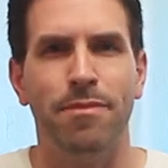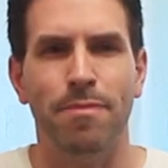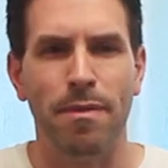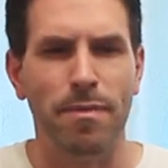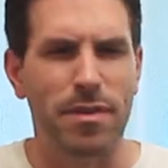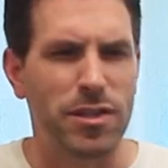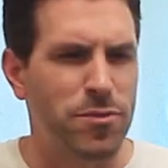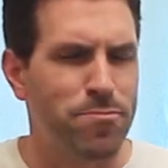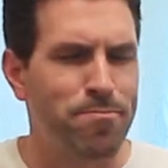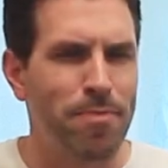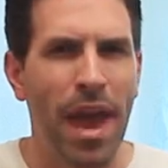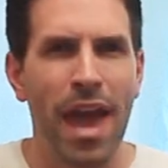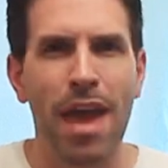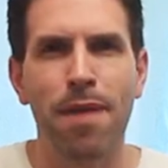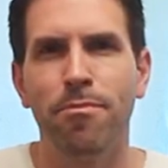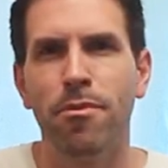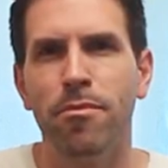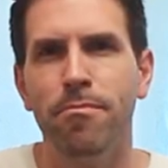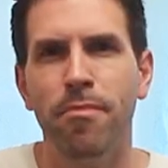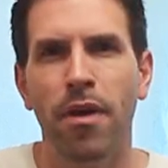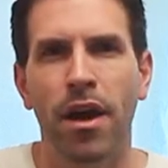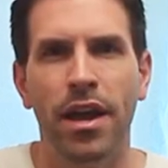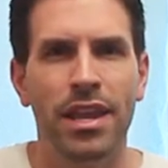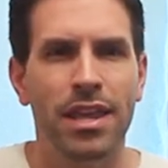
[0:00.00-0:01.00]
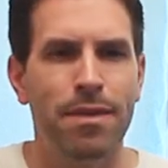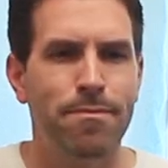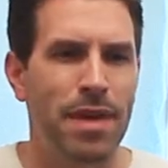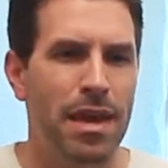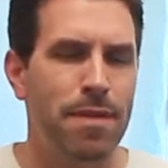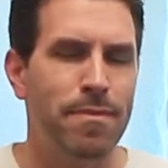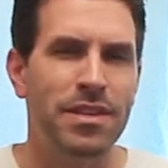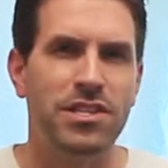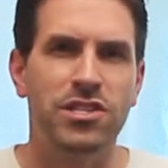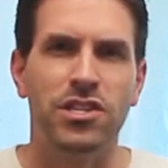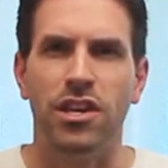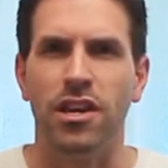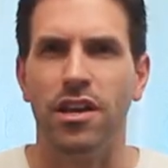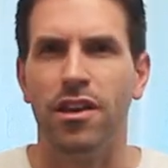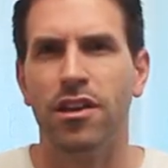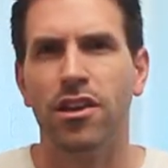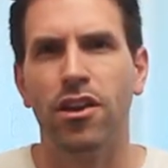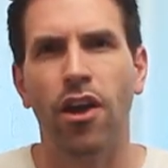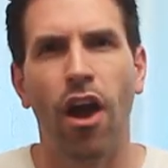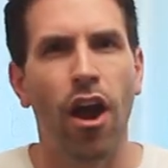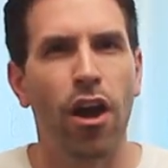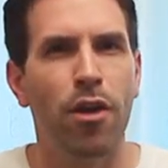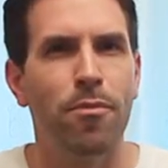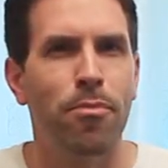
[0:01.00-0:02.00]
Maybe it's paper money, maybe it's a
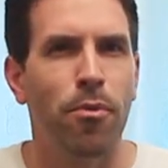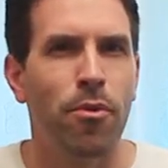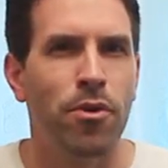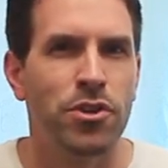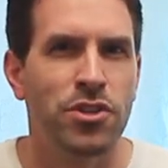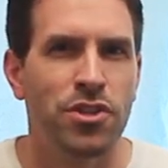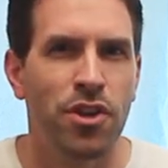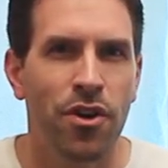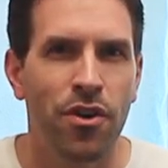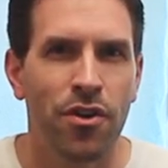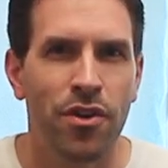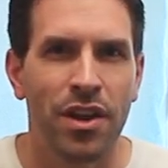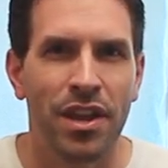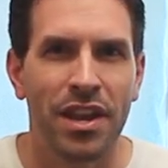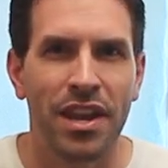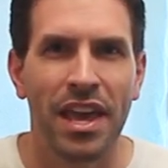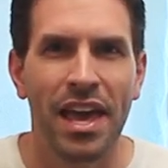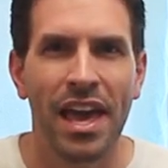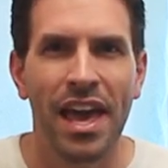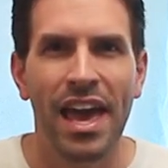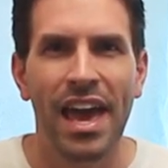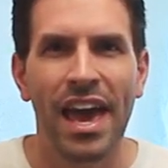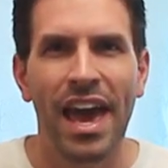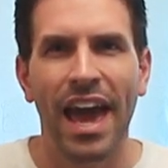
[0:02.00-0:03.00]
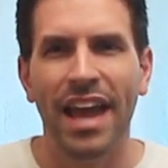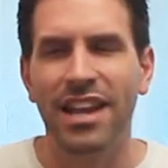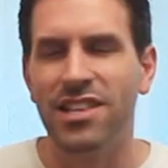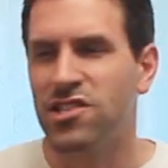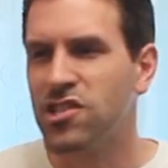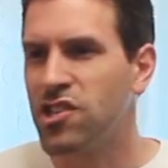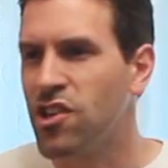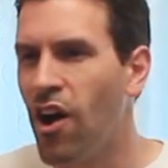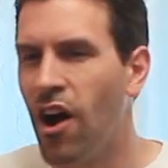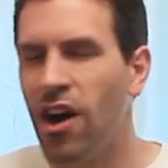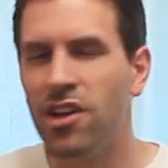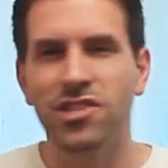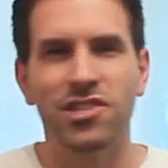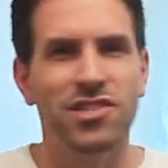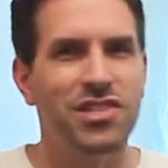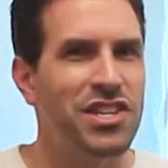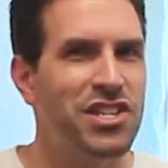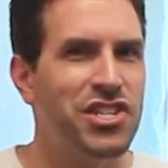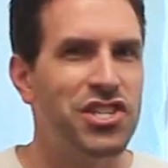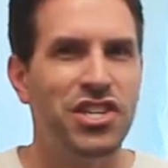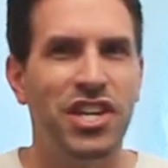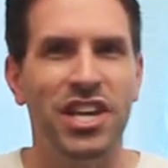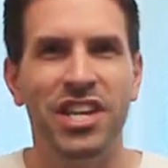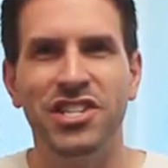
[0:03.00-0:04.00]
cardboard token, and it's
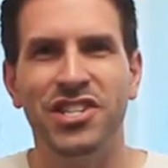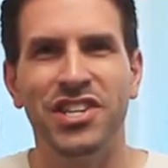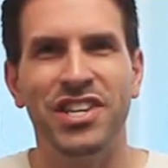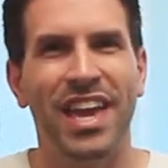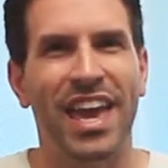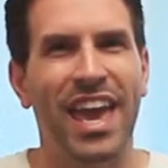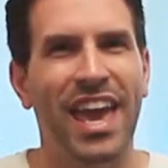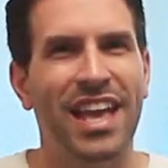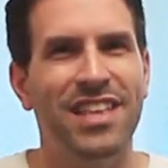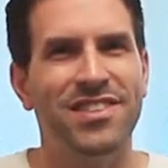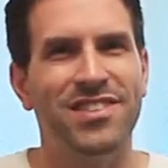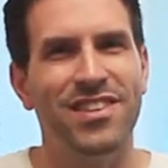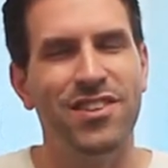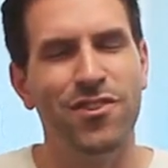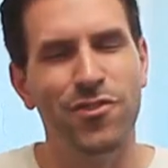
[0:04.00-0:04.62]
constantly changing hands.